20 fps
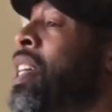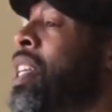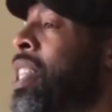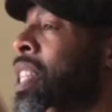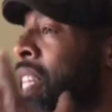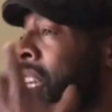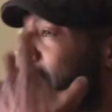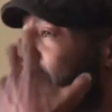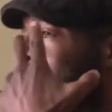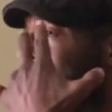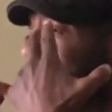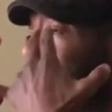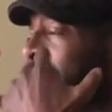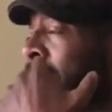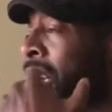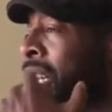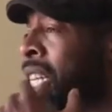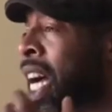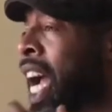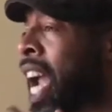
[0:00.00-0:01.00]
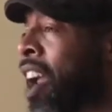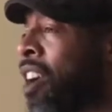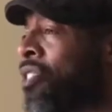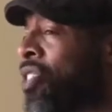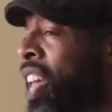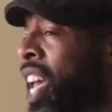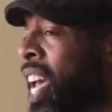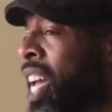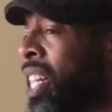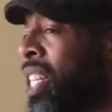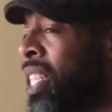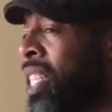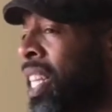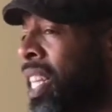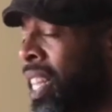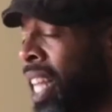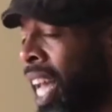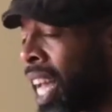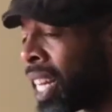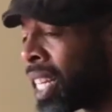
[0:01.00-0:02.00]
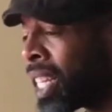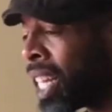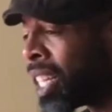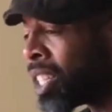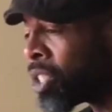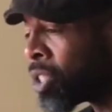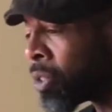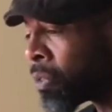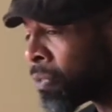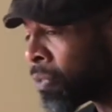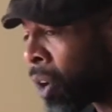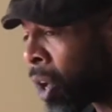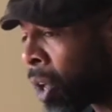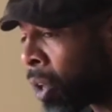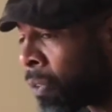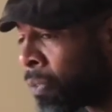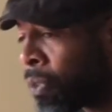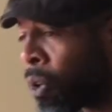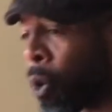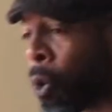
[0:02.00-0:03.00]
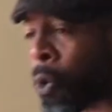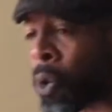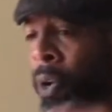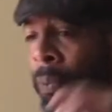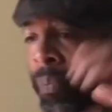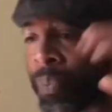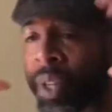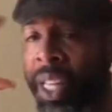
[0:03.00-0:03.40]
the eyes get tired, the head, the head tends to fall forward.